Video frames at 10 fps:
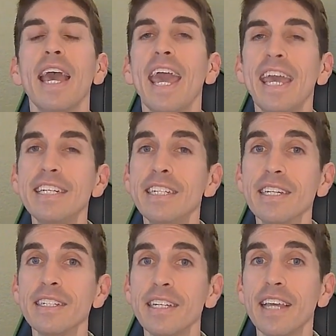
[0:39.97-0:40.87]

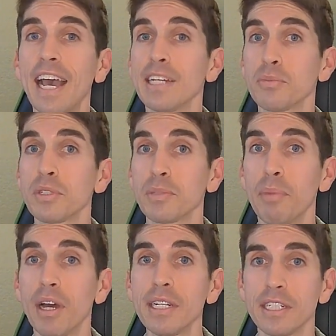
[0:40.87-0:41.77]
AT&T has
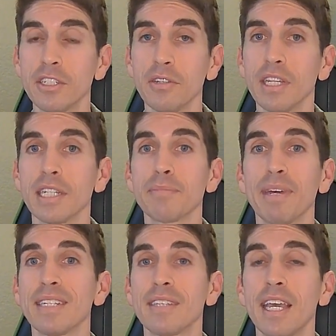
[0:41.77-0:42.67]
responded to this
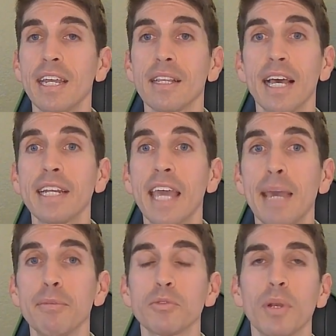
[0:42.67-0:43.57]
by saying lead
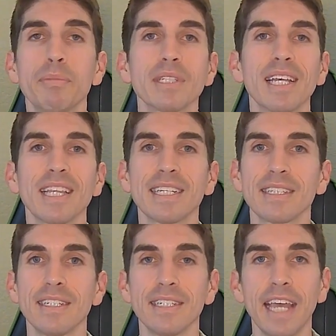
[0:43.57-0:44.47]
cables represent less
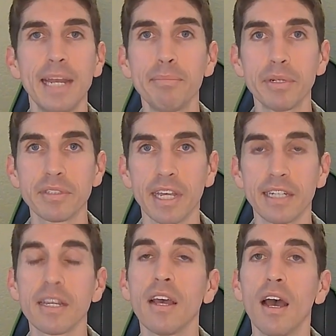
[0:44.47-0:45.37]
than
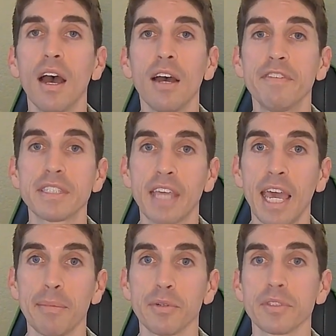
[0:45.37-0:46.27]
10% of its
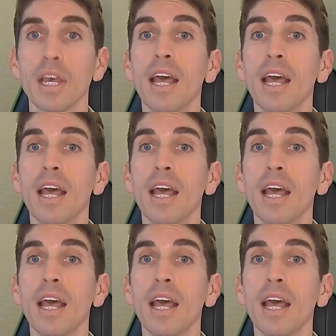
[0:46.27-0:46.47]
cables.